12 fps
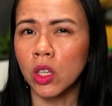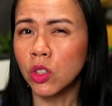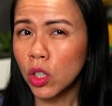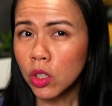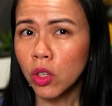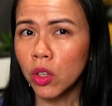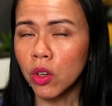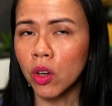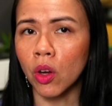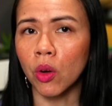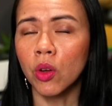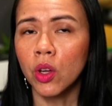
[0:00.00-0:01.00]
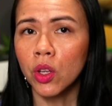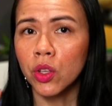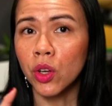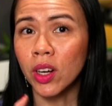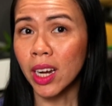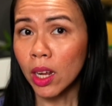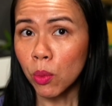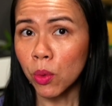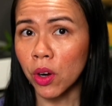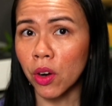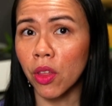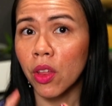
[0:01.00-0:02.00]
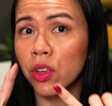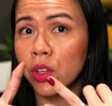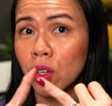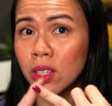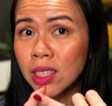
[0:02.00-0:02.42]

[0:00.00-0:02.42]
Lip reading: And just so you know, your net worth, your